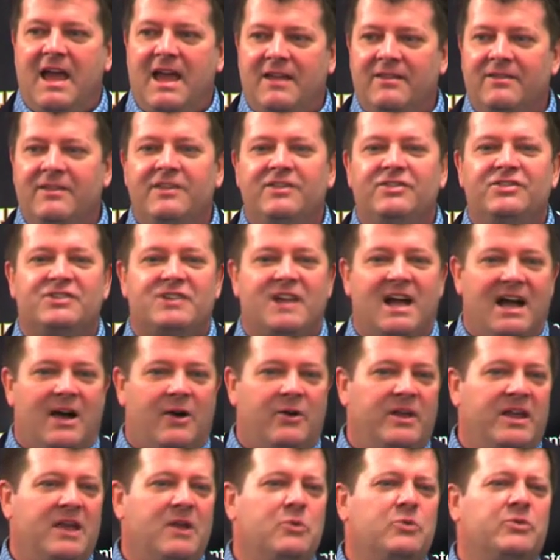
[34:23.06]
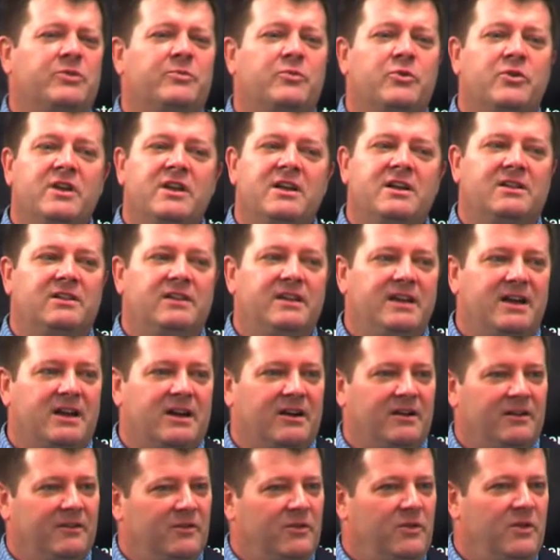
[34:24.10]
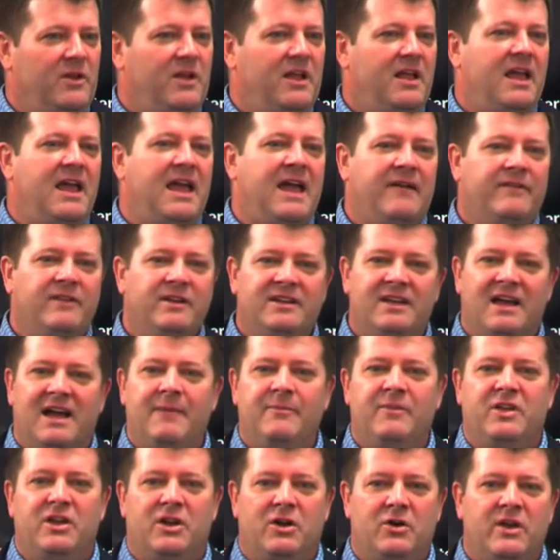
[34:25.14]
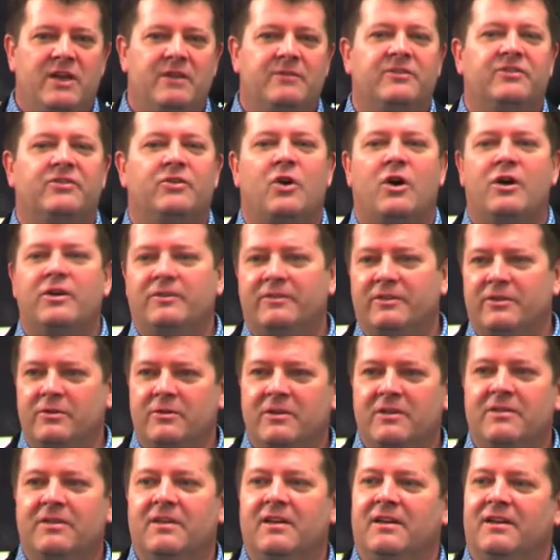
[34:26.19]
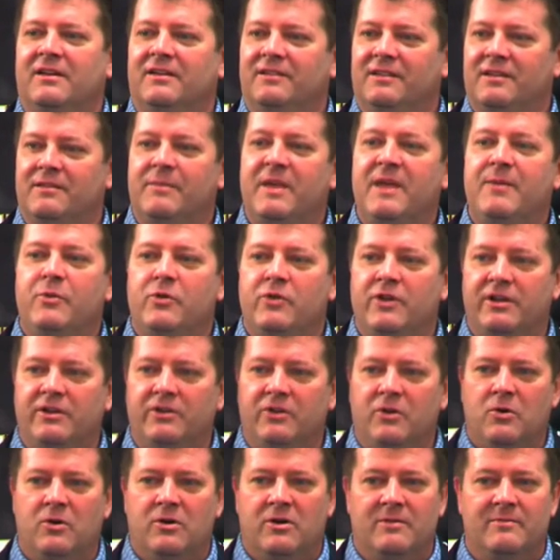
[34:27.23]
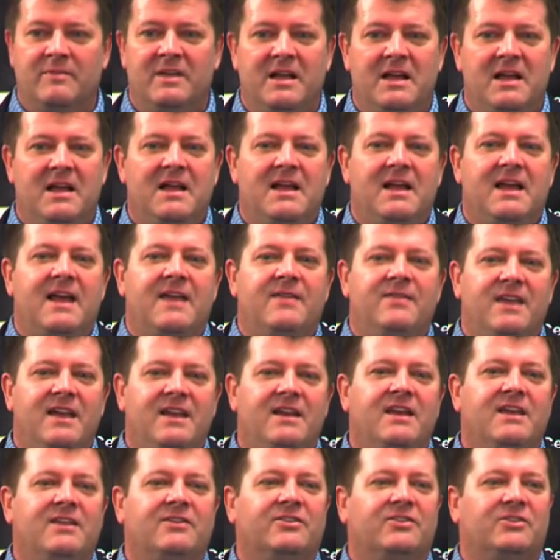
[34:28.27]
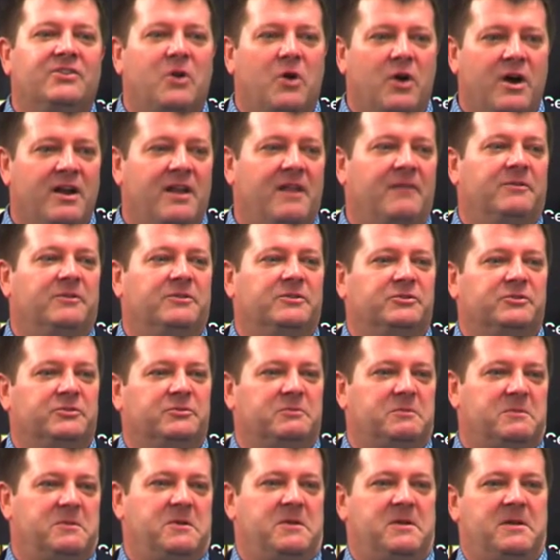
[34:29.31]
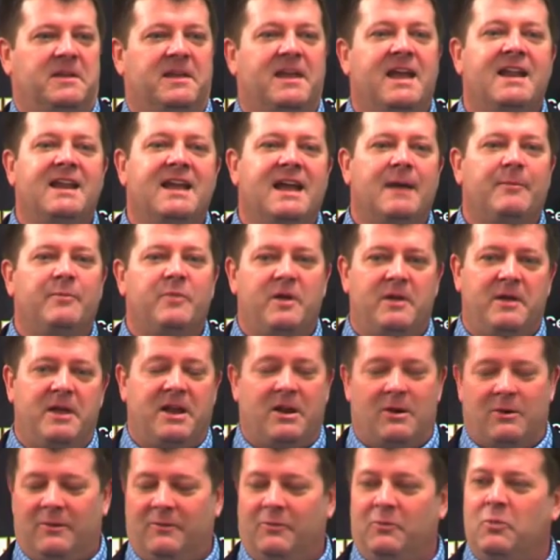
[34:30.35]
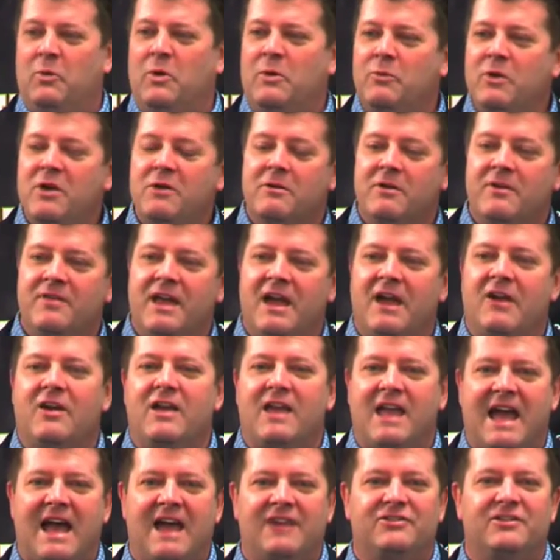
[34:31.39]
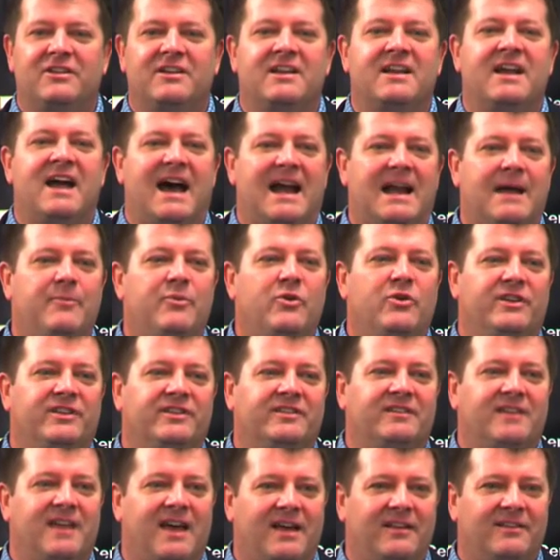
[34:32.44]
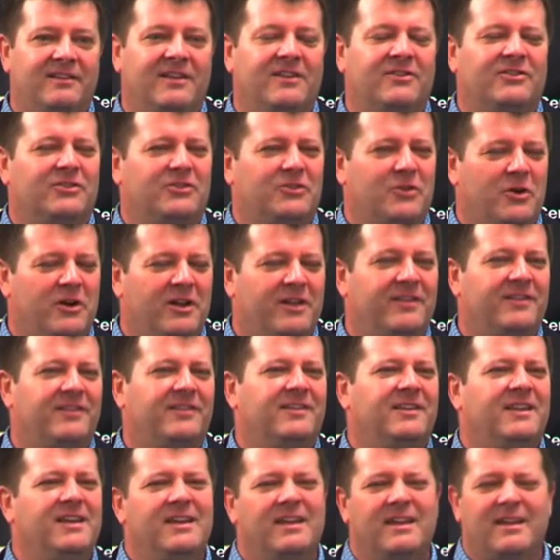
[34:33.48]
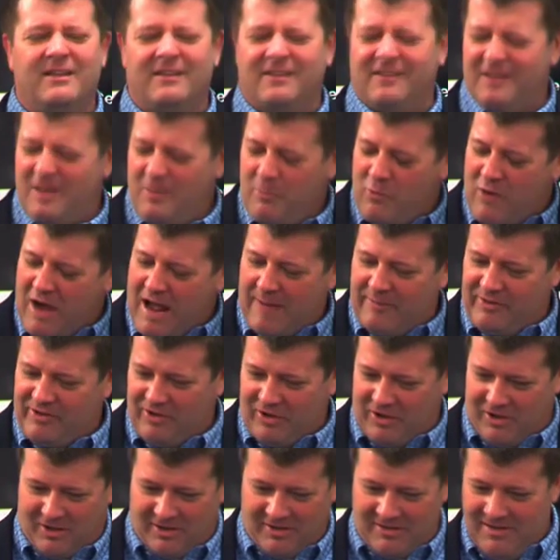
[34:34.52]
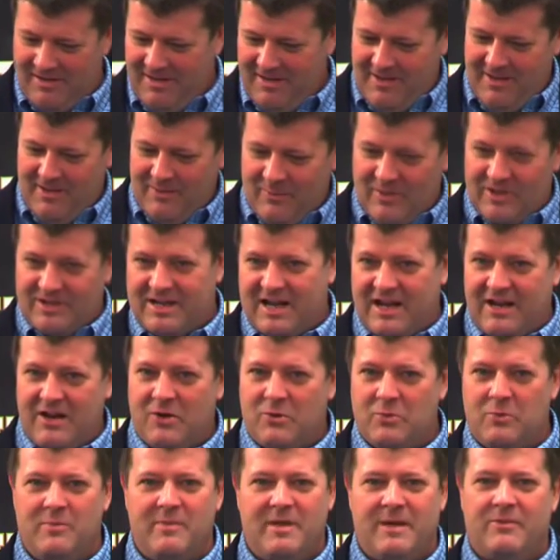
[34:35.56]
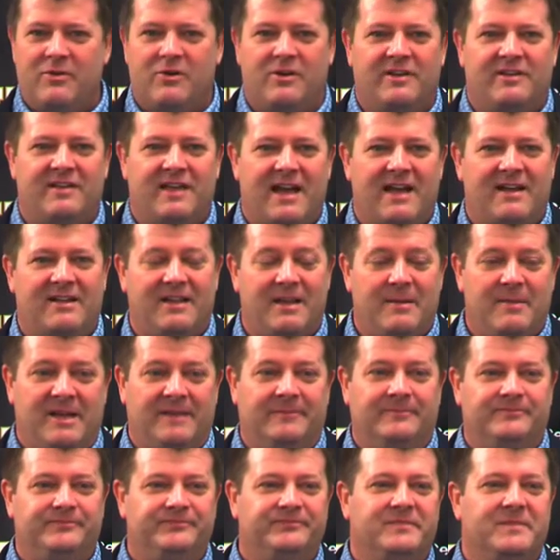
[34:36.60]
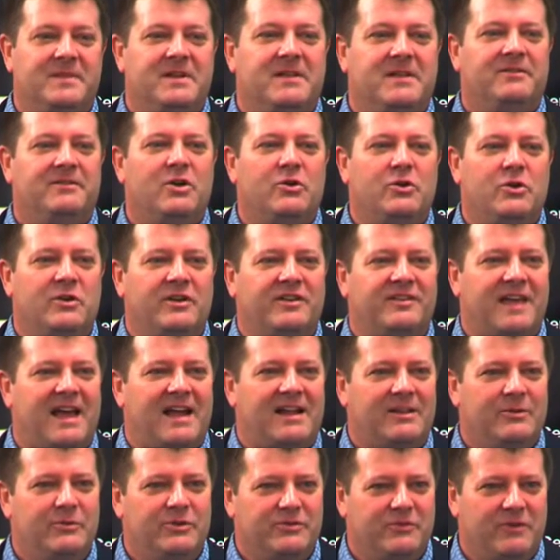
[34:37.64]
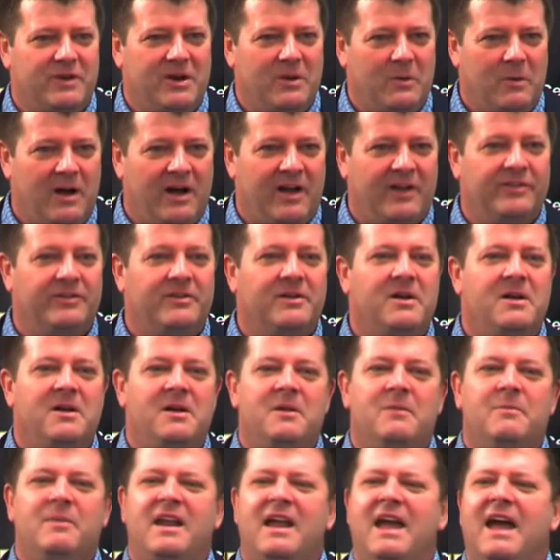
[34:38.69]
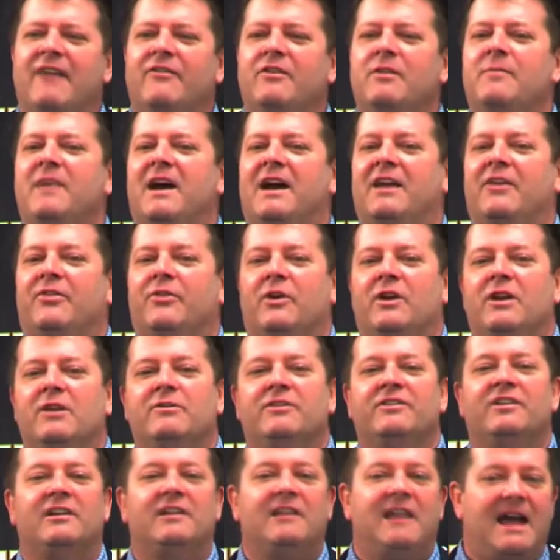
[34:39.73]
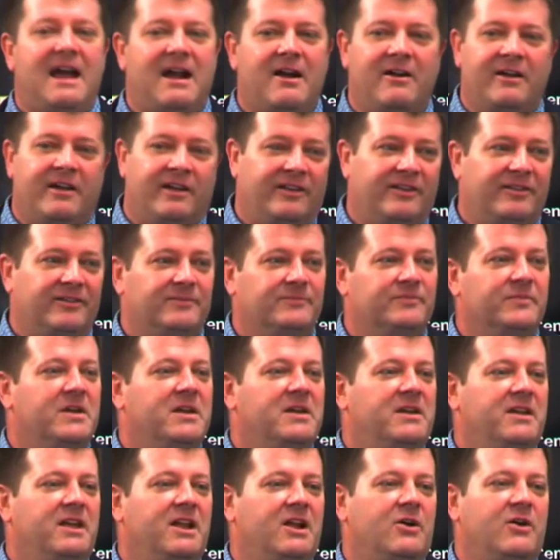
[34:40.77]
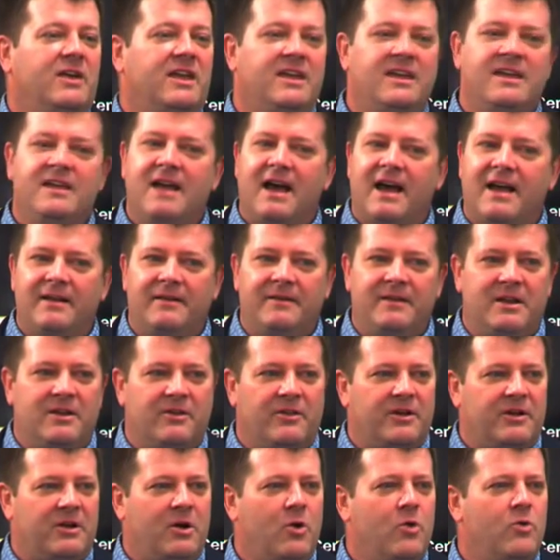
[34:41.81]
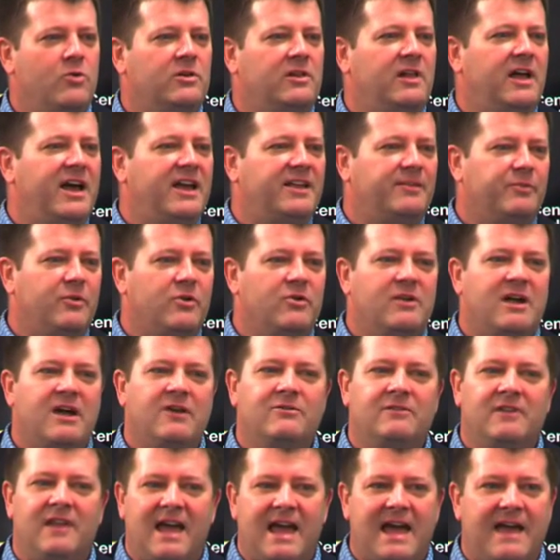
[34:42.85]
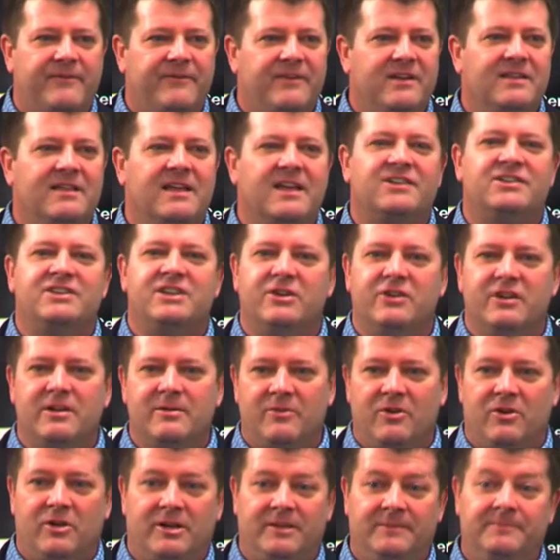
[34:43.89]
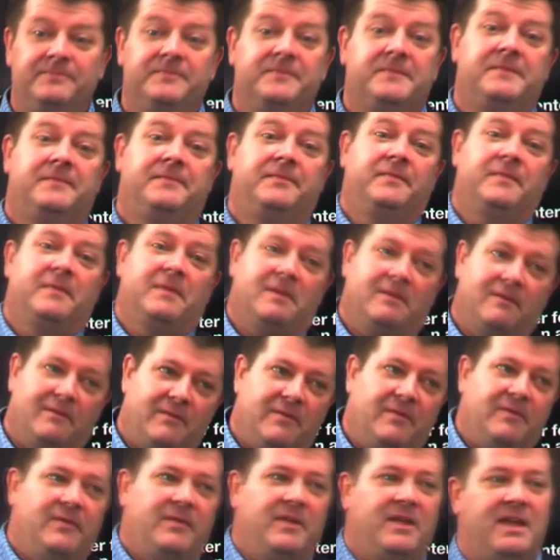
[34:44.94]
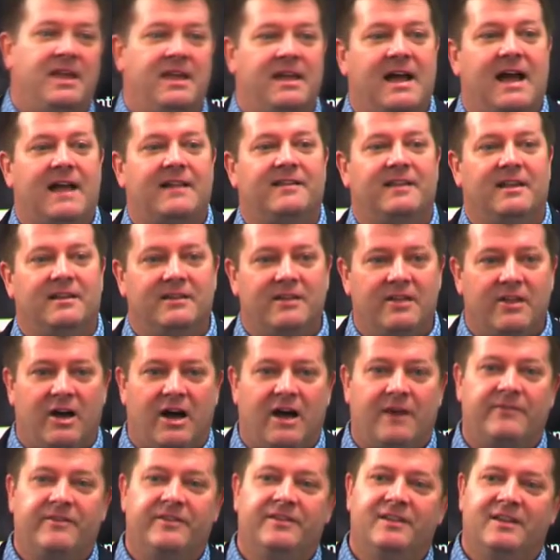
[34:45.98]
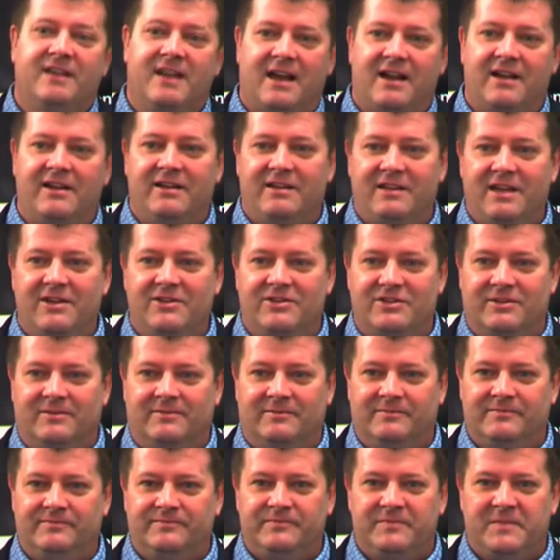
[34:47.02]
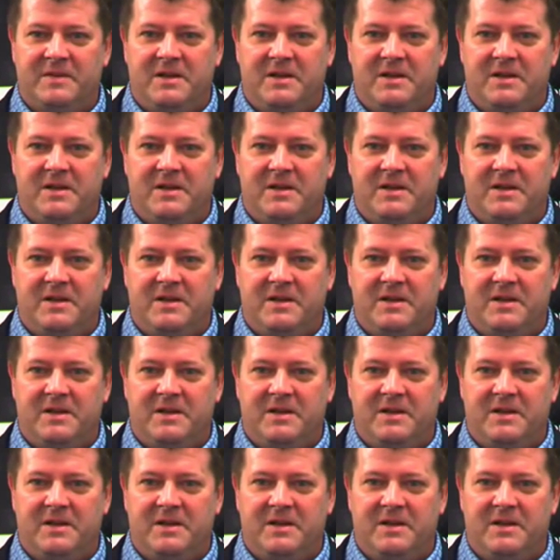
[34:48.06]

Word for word: And this child, it was pretty clear, every time, you know, he'd start doing things and people would ignore him, and then he'd start getting up, you know, when we were there, he actually got up on his desk and started singing some rap song, which I don't remember exactly, I mean, don't know exactly which one it was, but everybody thought it was hilarious. You know, he got, you know, the whole class broke out laughing, they cheered him on. He got sent to the office and got a detention.